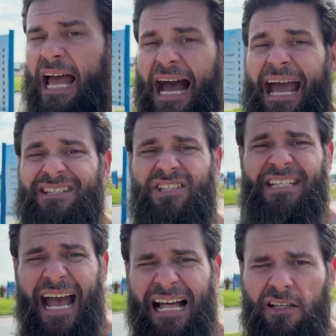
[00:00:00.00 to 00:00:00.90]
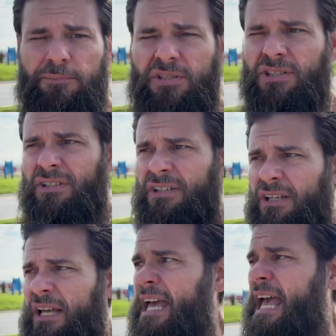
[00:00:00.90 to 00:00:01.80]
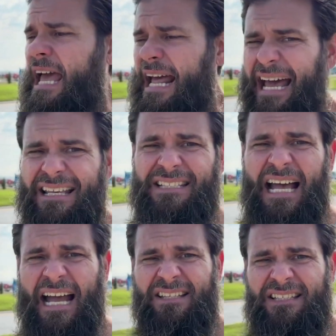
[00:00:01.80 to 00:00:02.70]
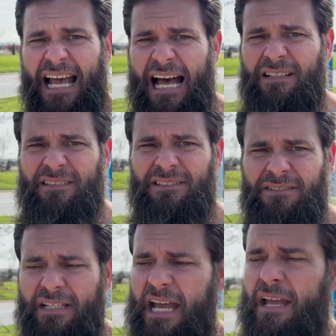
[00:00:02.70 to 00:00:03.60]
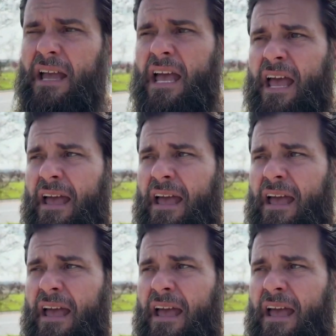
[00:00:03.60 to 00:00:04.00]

I had scallops, and I had a side salad, okay?